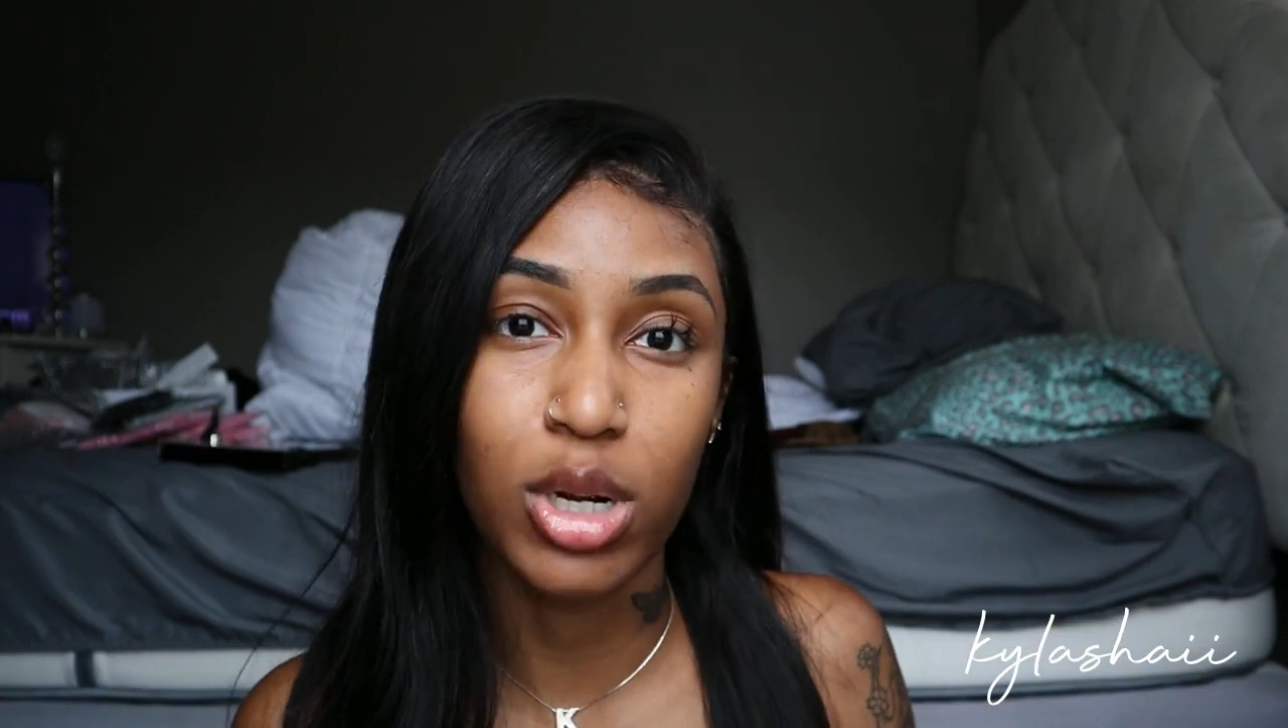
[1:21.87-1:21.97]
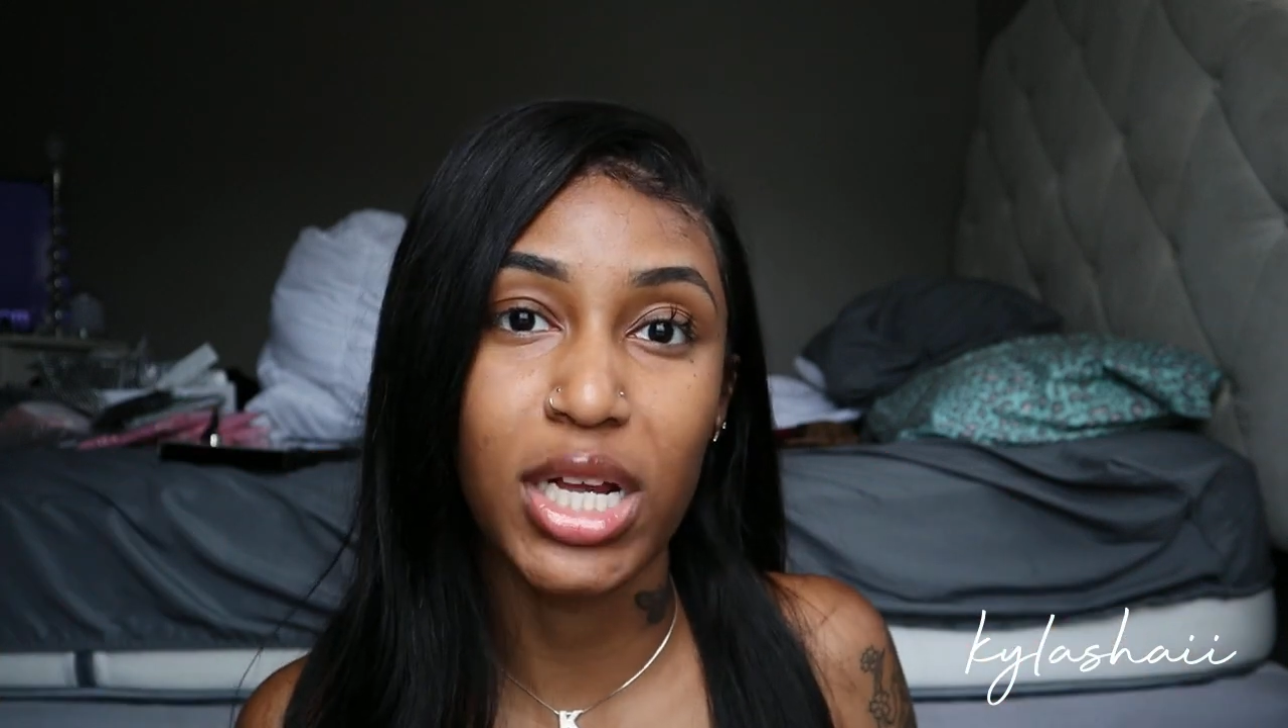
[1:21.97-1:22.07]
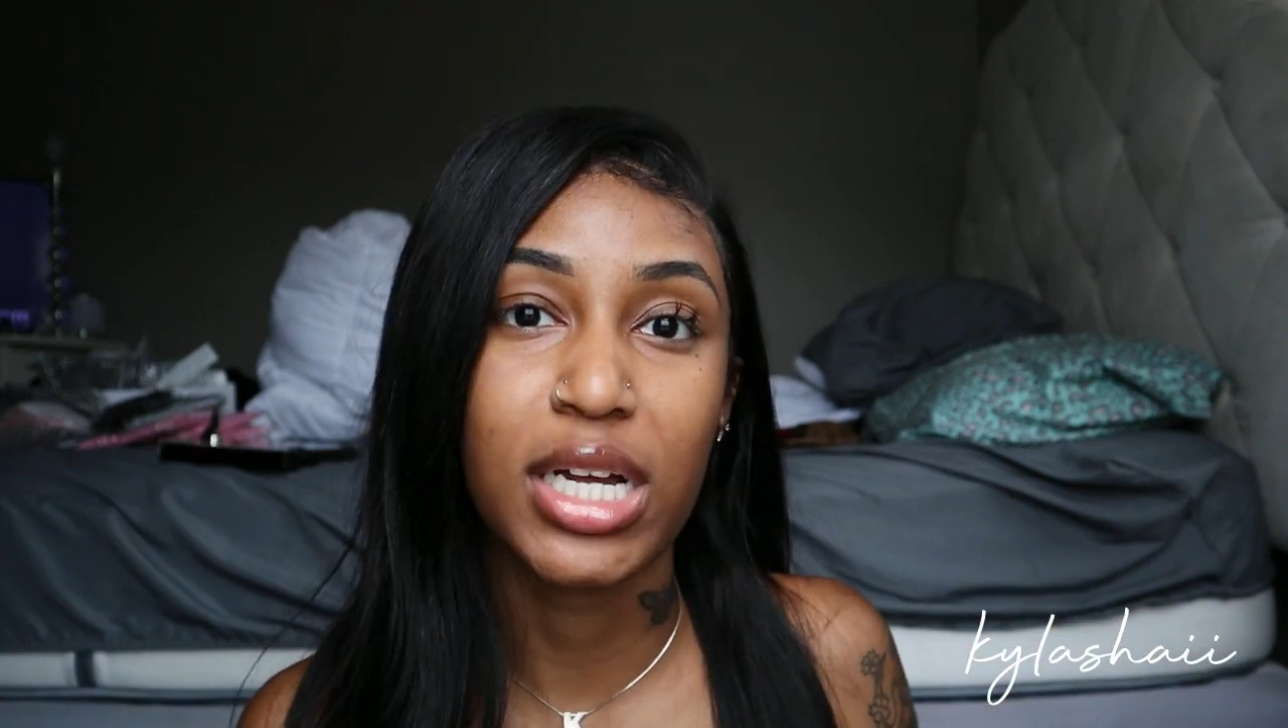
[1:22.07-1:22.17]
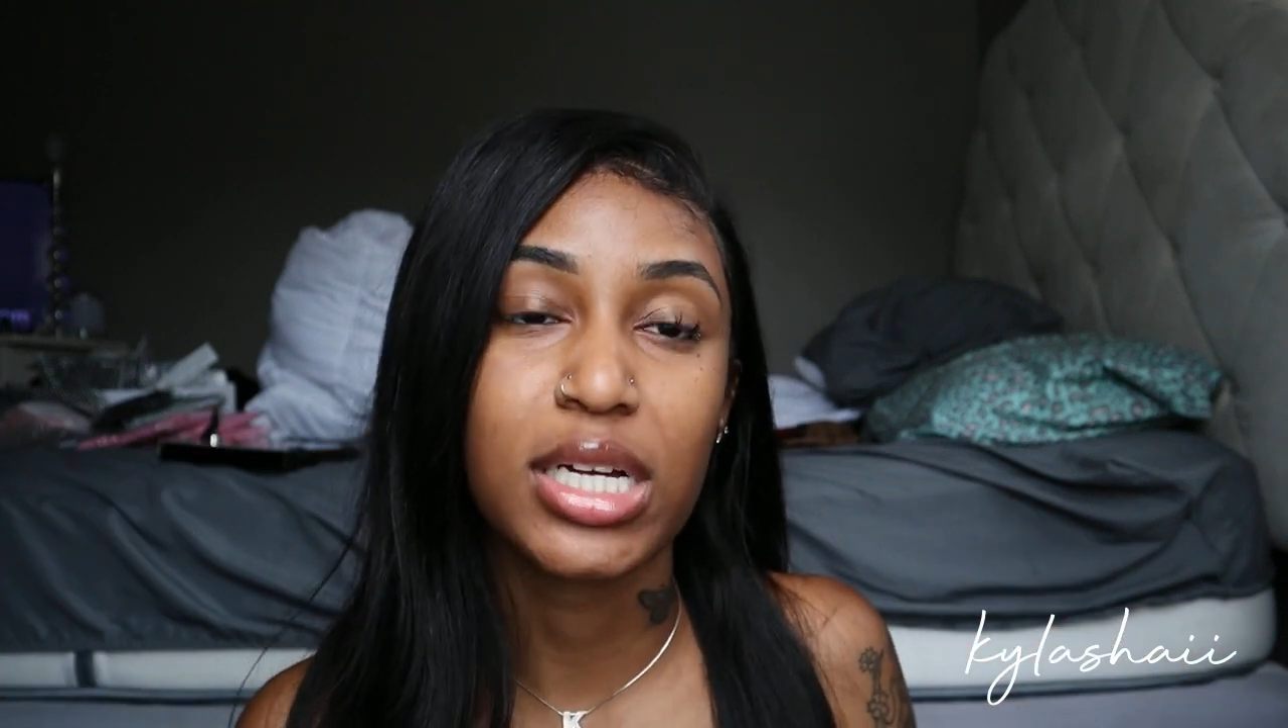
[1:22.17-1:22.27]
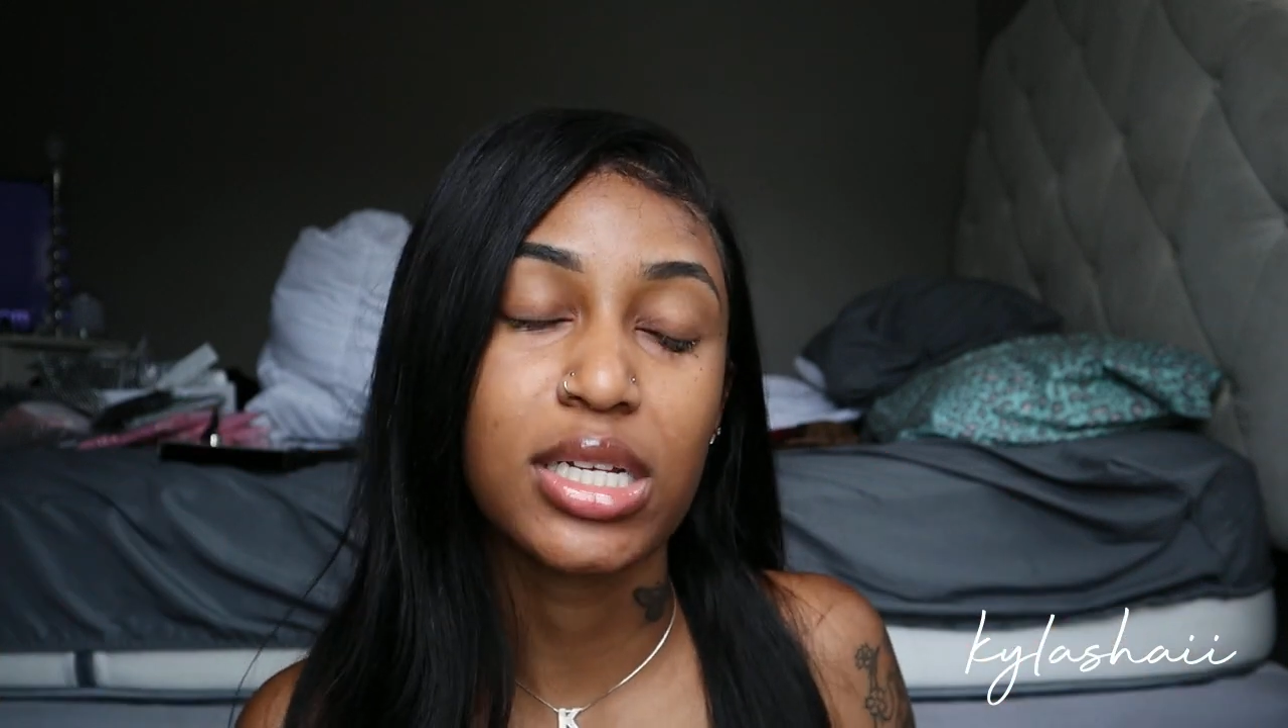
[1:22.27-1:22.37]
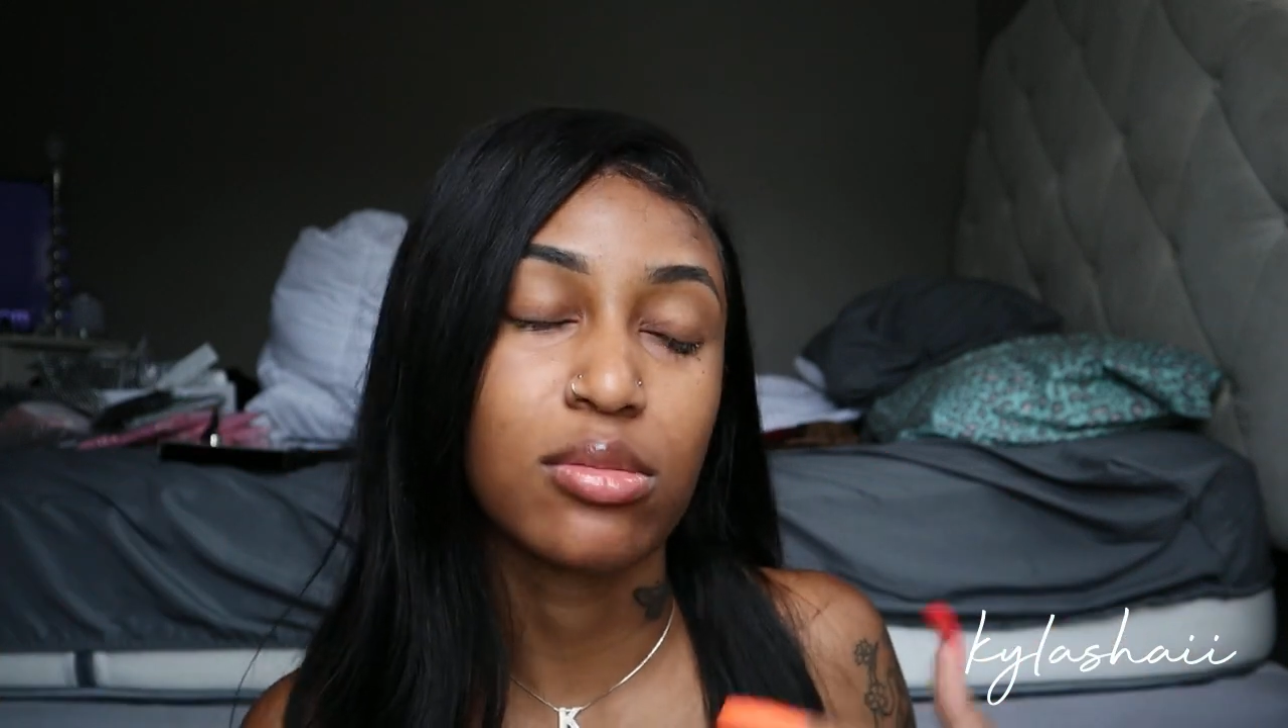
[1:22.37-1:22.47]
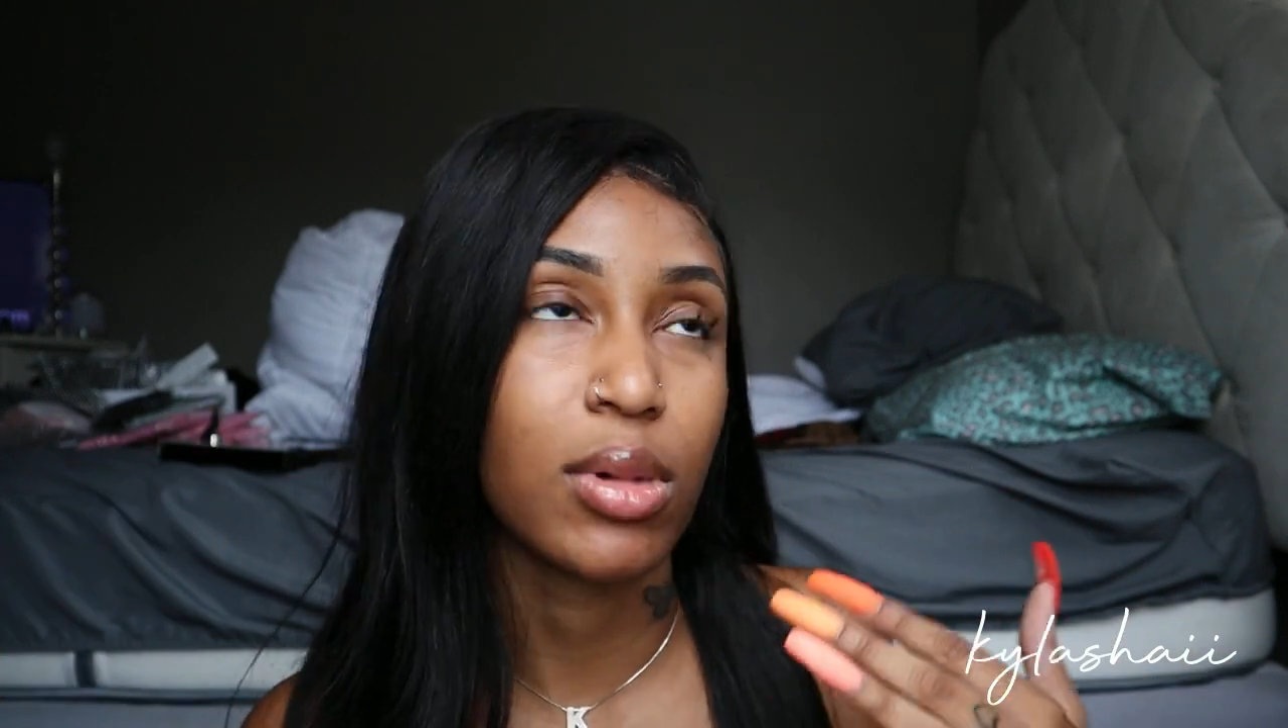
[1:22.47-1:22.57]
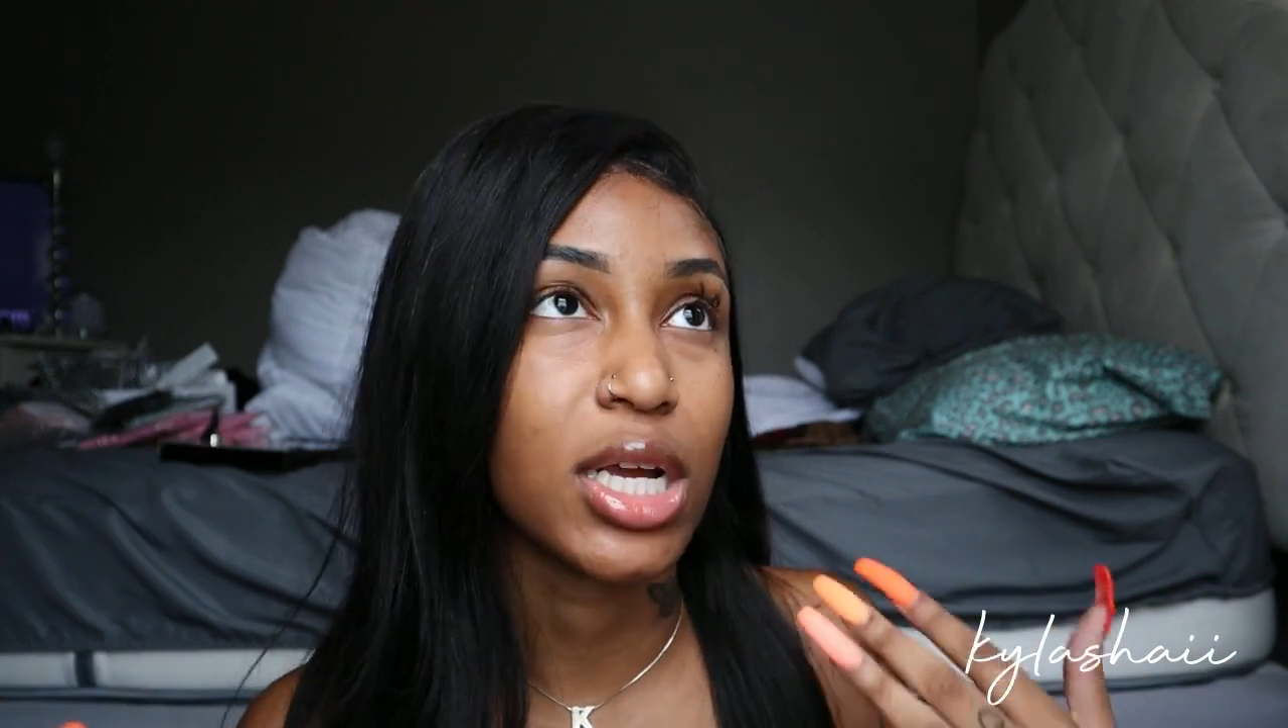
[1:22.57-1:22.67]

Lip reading: brand and